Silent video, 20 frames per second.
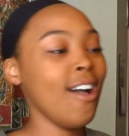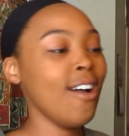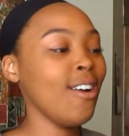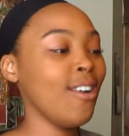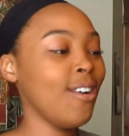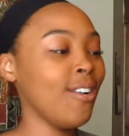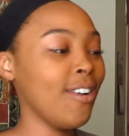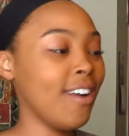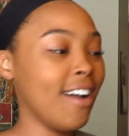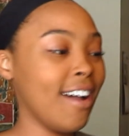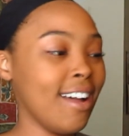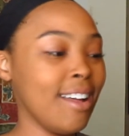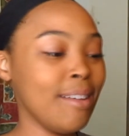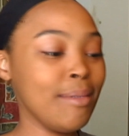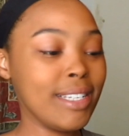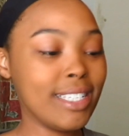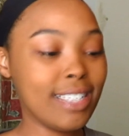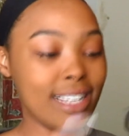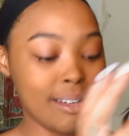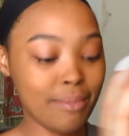Oh,
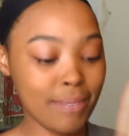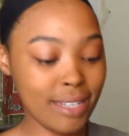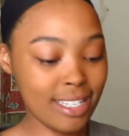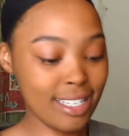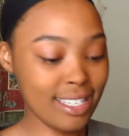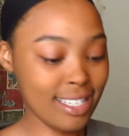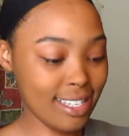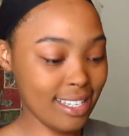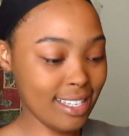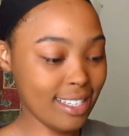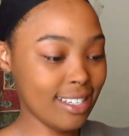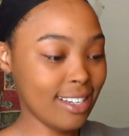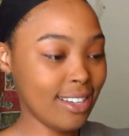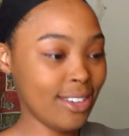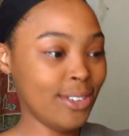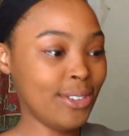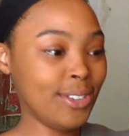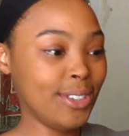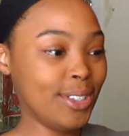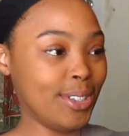I'm excited about
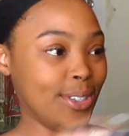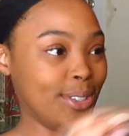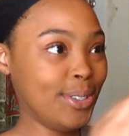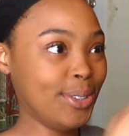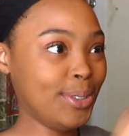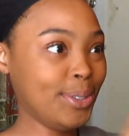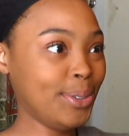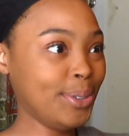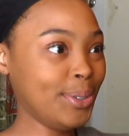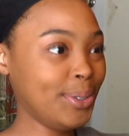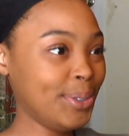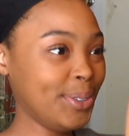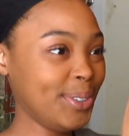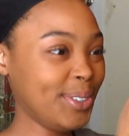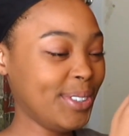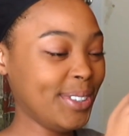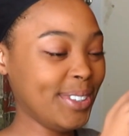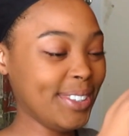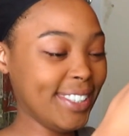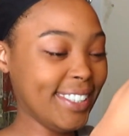
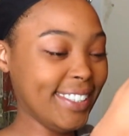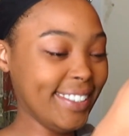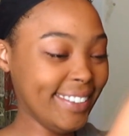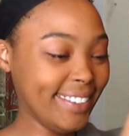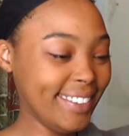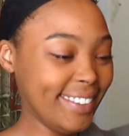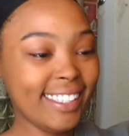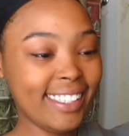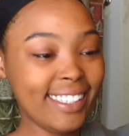this.